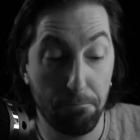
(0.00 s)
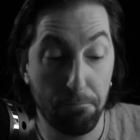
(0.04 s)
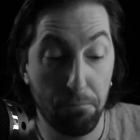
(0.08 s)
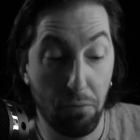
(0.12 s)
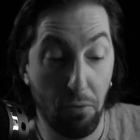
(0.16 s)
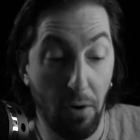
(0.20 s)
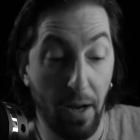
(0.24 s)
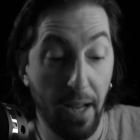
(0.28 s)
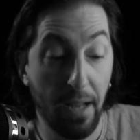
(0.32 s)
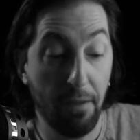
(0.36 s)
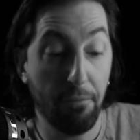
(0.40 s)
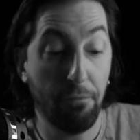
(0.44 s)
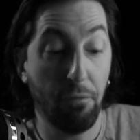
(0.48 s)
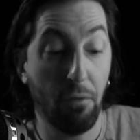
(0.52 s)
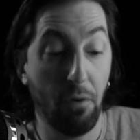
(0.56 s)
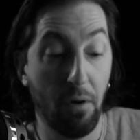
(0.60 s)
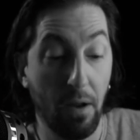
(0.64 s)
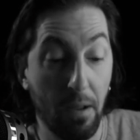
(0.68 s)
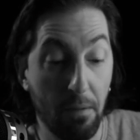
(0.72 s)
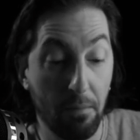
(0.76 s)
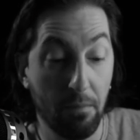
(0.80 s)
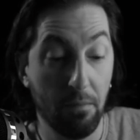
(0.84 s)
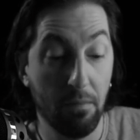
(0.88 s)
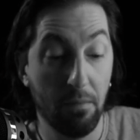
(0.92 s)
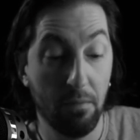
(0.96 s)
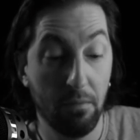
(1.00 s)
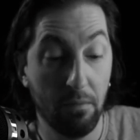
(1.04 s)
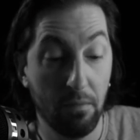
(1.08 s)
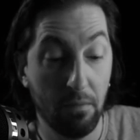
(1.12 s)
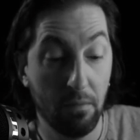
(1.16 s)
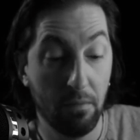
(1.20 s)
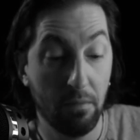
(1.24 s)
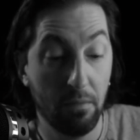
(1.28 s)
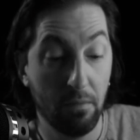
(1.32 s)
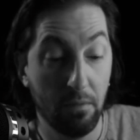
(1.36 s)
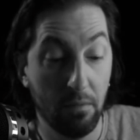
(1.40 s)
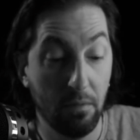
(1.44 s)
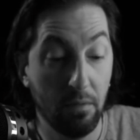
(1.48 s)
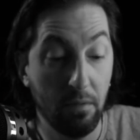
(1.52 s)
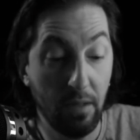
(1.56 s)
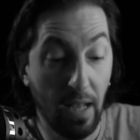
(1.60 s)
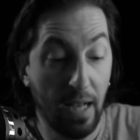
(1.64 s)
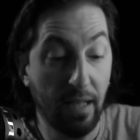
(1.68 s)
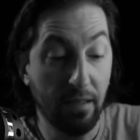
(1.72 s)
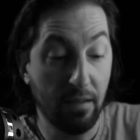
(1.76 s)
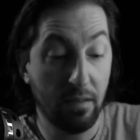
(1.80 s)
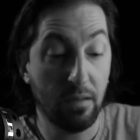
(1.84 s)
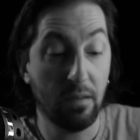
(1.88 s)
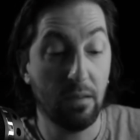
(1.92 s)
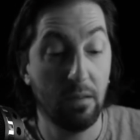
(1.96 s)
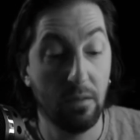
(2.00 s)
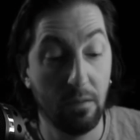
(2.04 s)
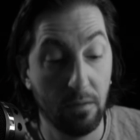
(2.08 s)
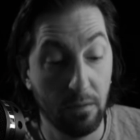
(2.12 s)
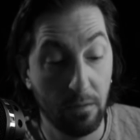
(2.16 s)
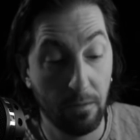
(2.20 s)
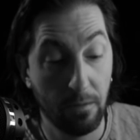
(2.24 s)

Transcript: pray for him? Yes,